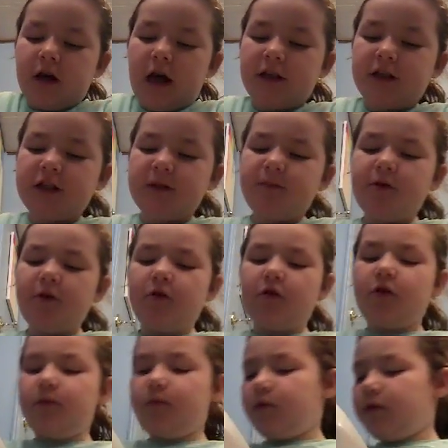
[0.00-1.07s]
I just put a
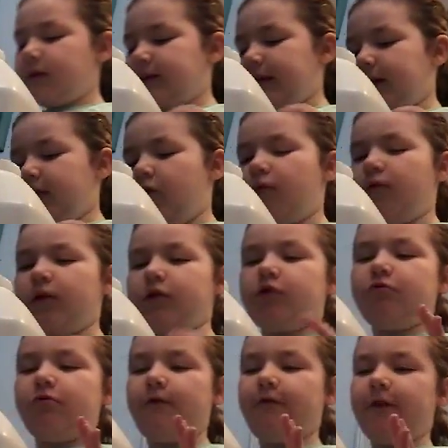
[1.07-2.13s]
little more because I don't want
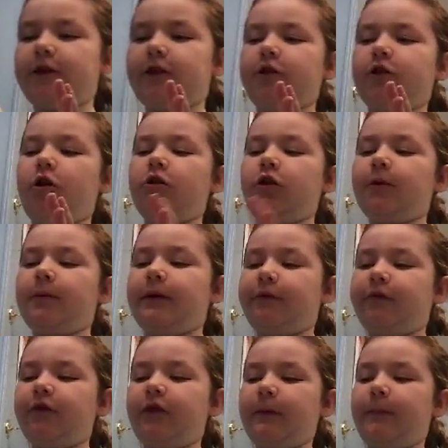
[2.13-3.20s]
to affect the color,
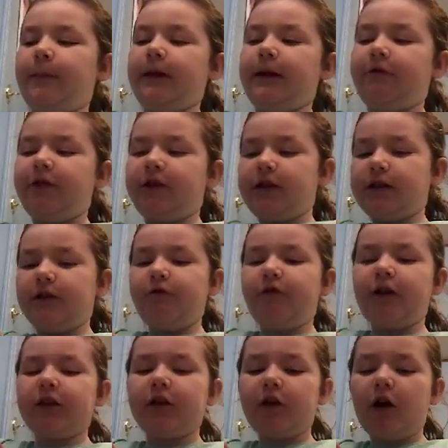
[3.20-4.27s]
but if it does
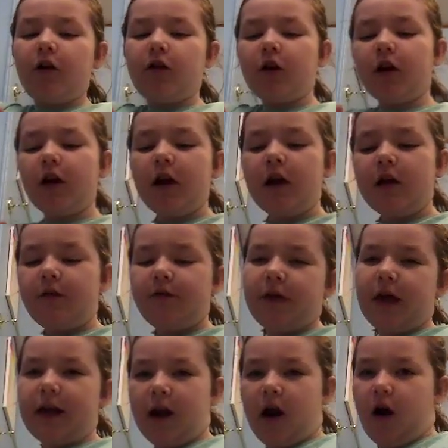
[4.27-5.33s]
affect the color,
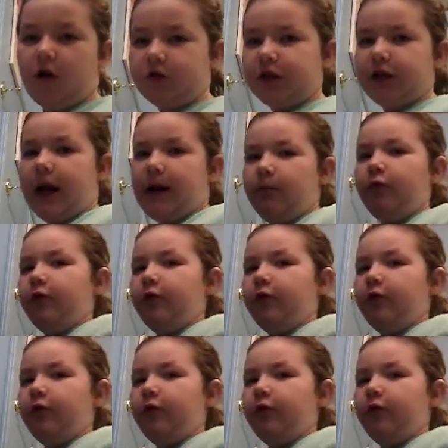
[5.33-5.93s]
then I'll just add